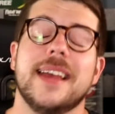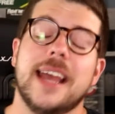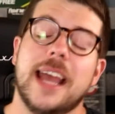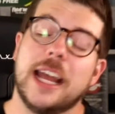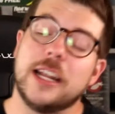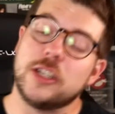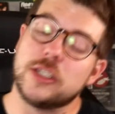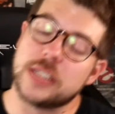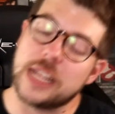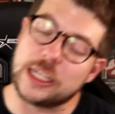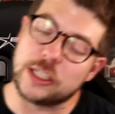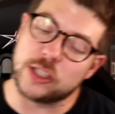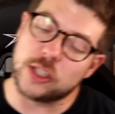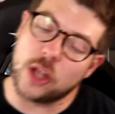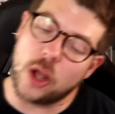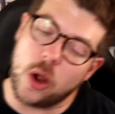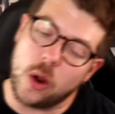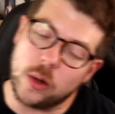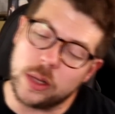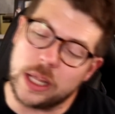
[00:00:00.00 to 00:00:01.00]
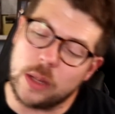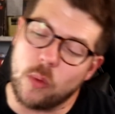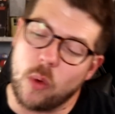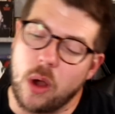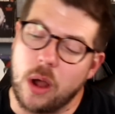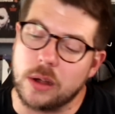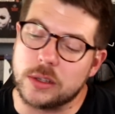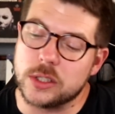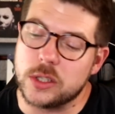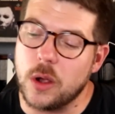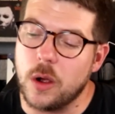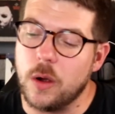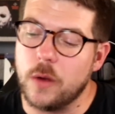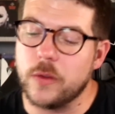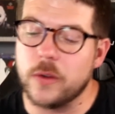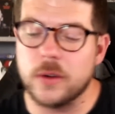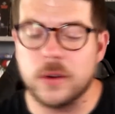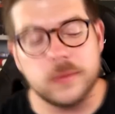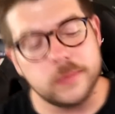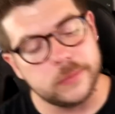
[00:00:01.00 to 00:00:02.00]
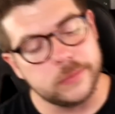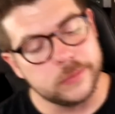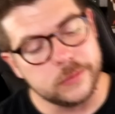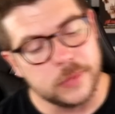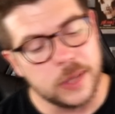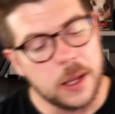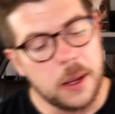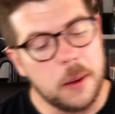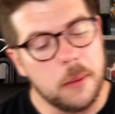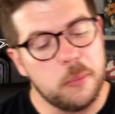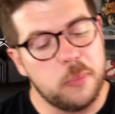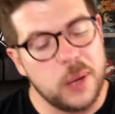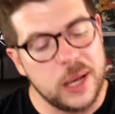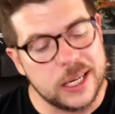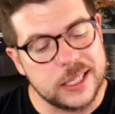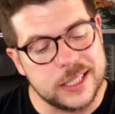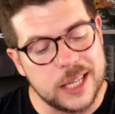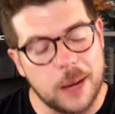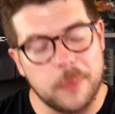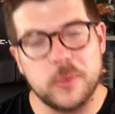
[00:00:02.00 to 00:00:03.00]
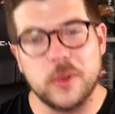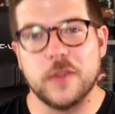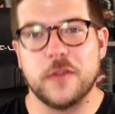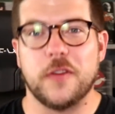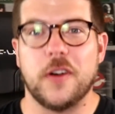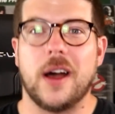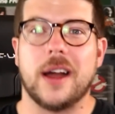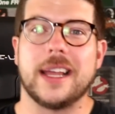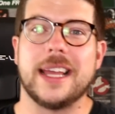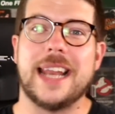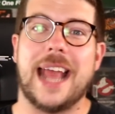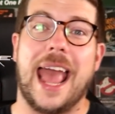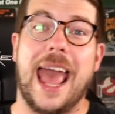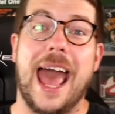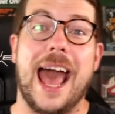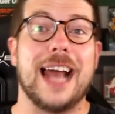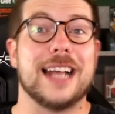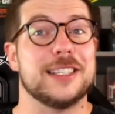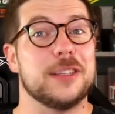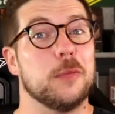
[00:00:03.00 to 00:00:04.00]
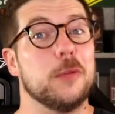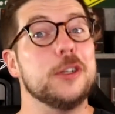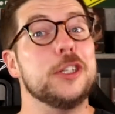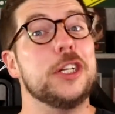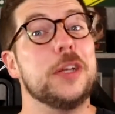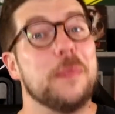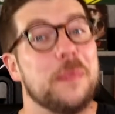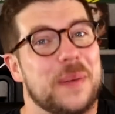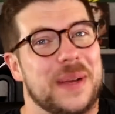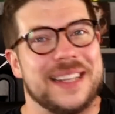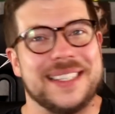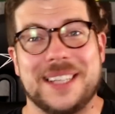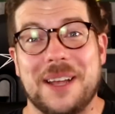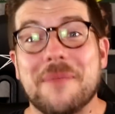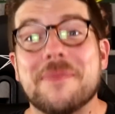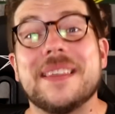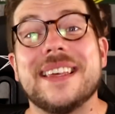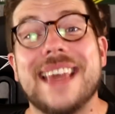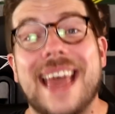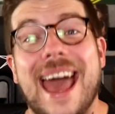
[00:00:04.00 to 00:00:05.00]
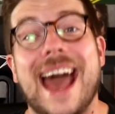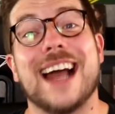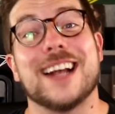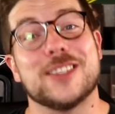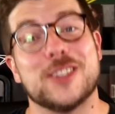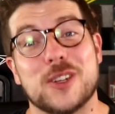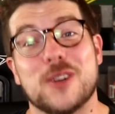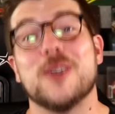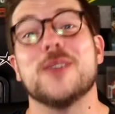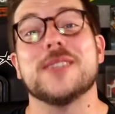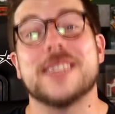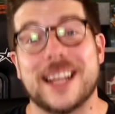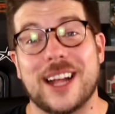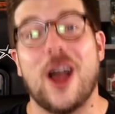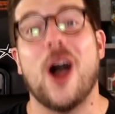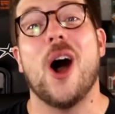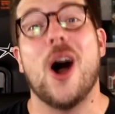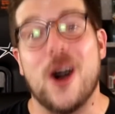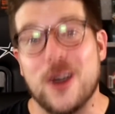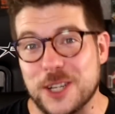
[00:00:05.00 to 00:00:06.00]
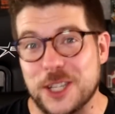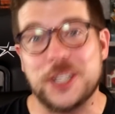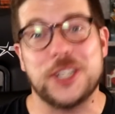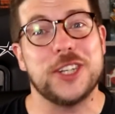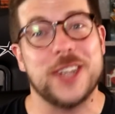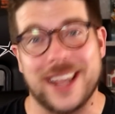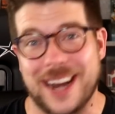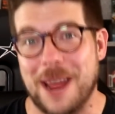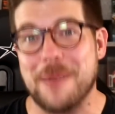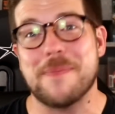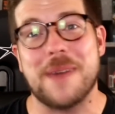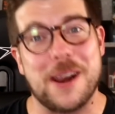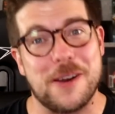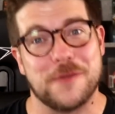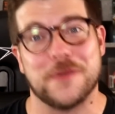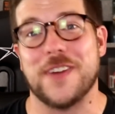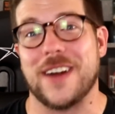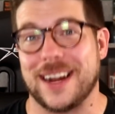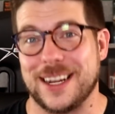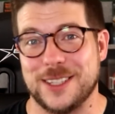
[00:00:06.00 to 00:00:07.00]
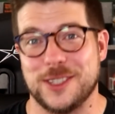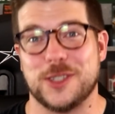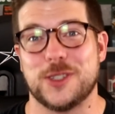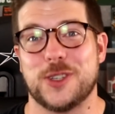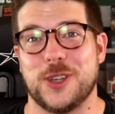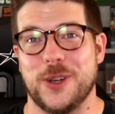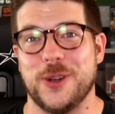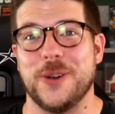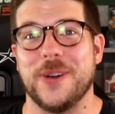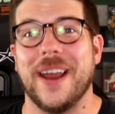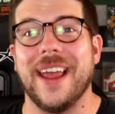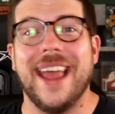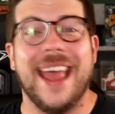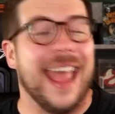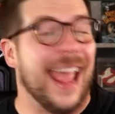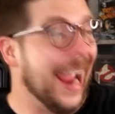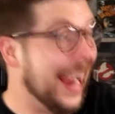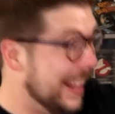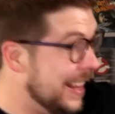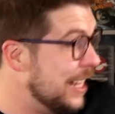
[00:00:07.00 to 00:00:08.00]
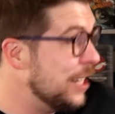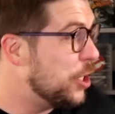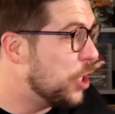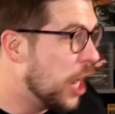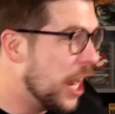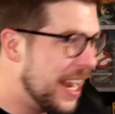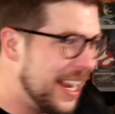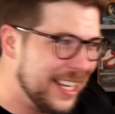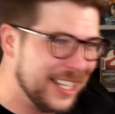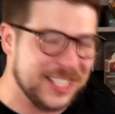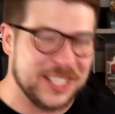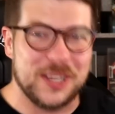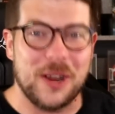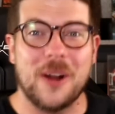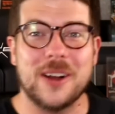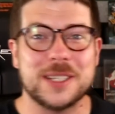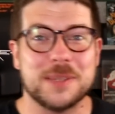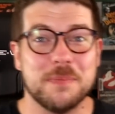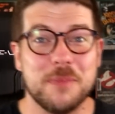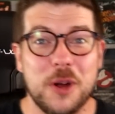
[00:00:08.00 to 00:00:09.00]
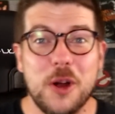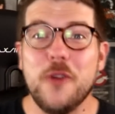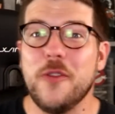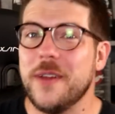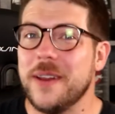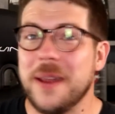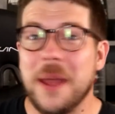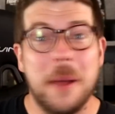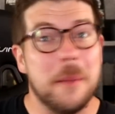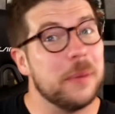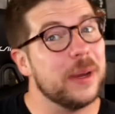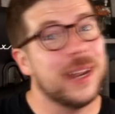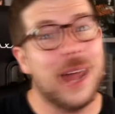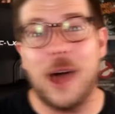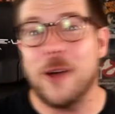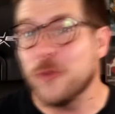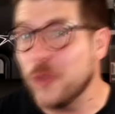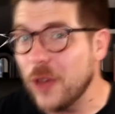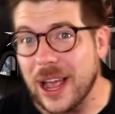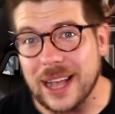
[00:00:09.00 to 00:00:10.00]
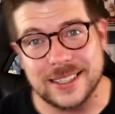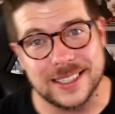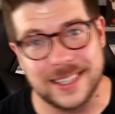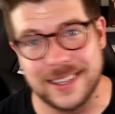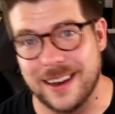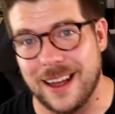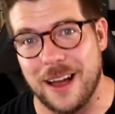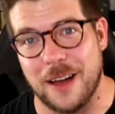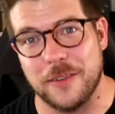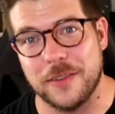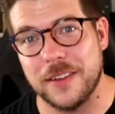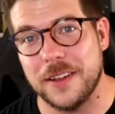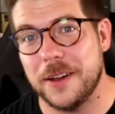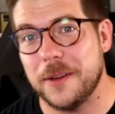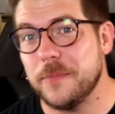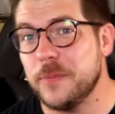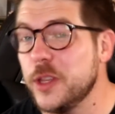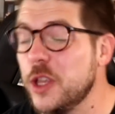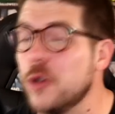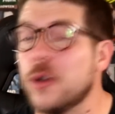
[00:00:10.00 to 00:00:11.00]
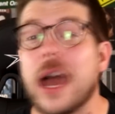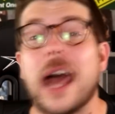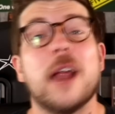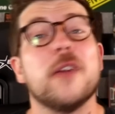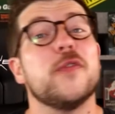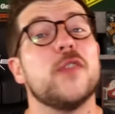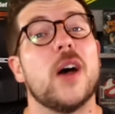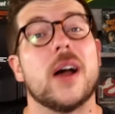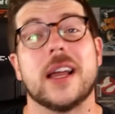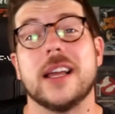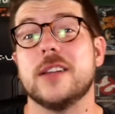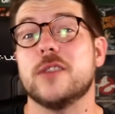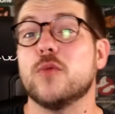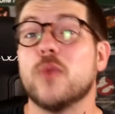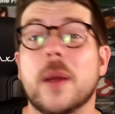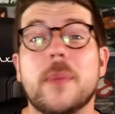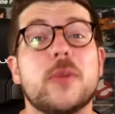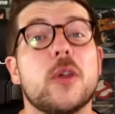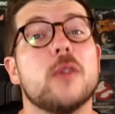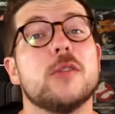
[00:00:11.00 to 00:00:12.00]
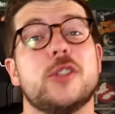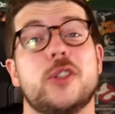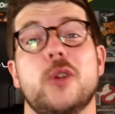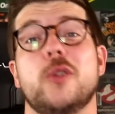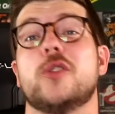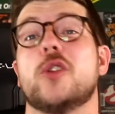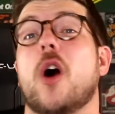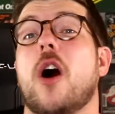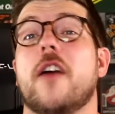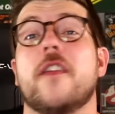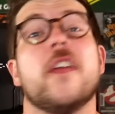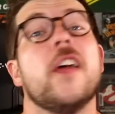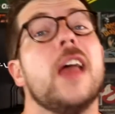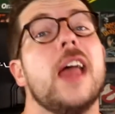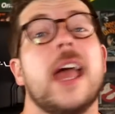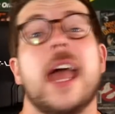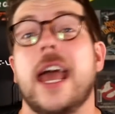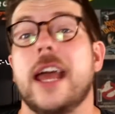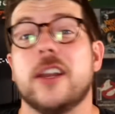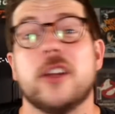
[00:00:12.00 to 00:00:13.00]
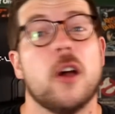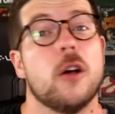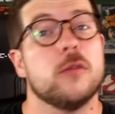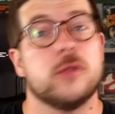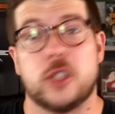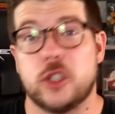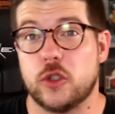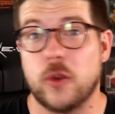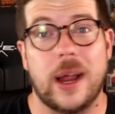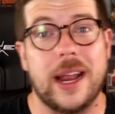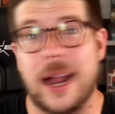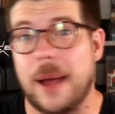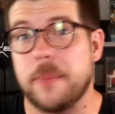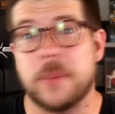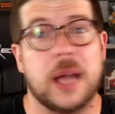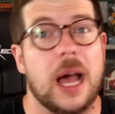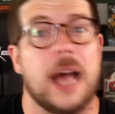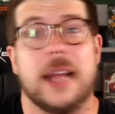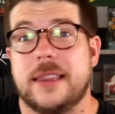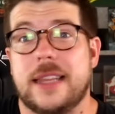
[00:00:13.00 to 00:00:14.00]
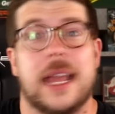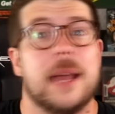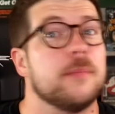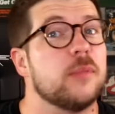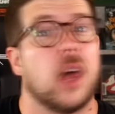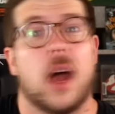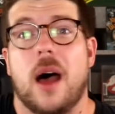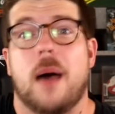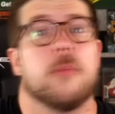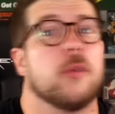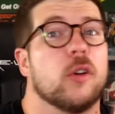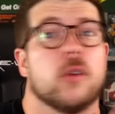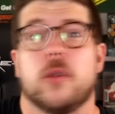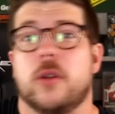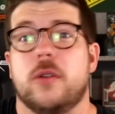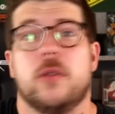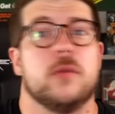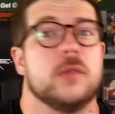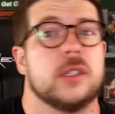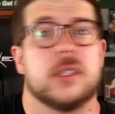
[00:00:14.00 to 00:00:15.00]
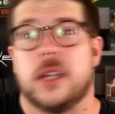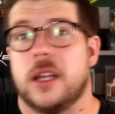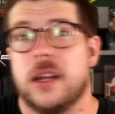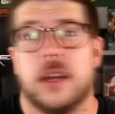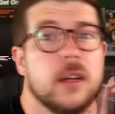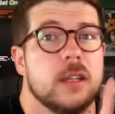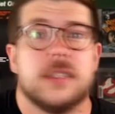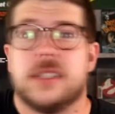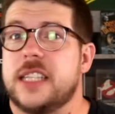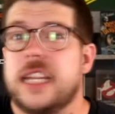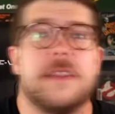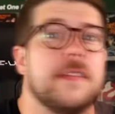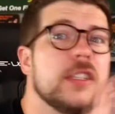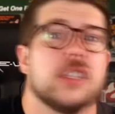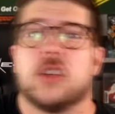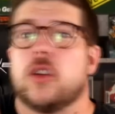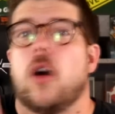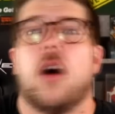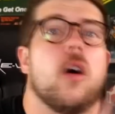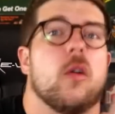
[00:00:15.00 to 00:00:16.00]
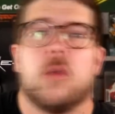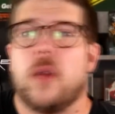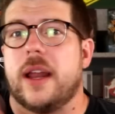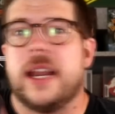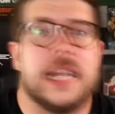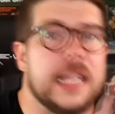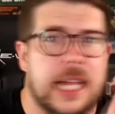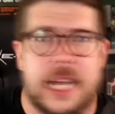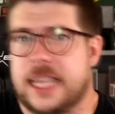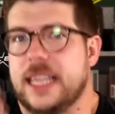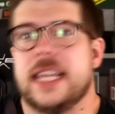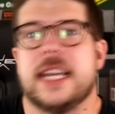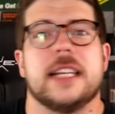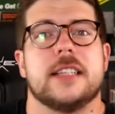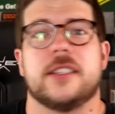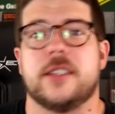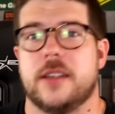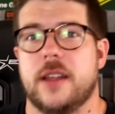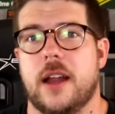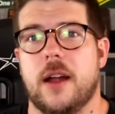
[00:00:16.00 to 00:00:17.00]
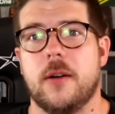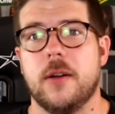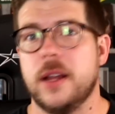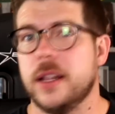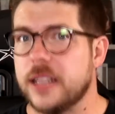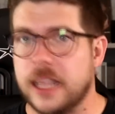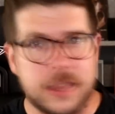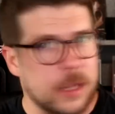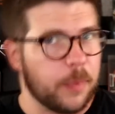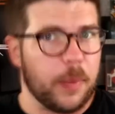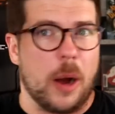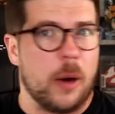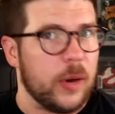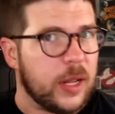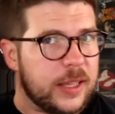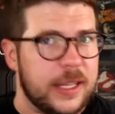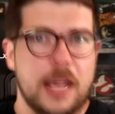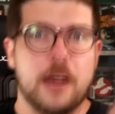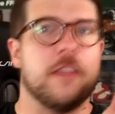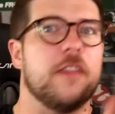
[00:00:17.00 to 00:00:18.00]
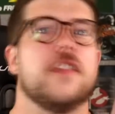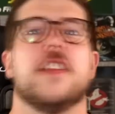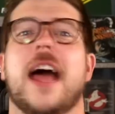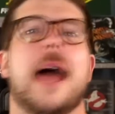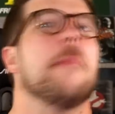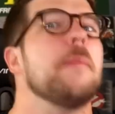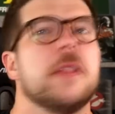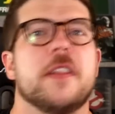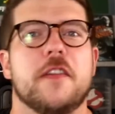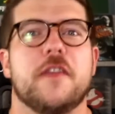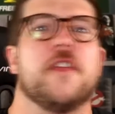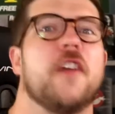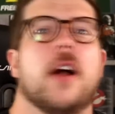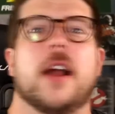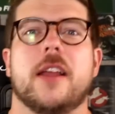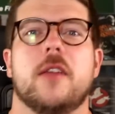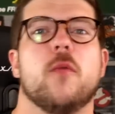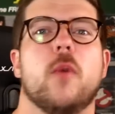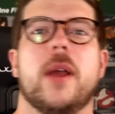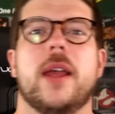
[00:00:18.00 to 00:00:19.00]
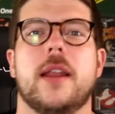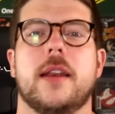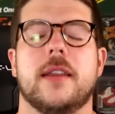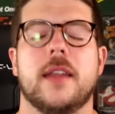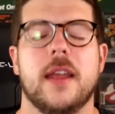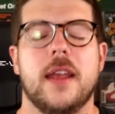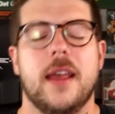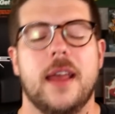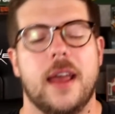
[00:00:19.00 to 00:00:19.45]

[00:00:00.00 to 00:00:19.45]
and just like slowly walks over, picks up the fucking axe, and when she picks up the axe, the girl's like, oh shit, I better fucking scoot. And then she starts moving, but not fast enough. You gotta fucking rip those shoes off and go straight up goddamn Tom Cruise, Steven Seagal running like this, you know? Let the ponytail flap in the fucking wind.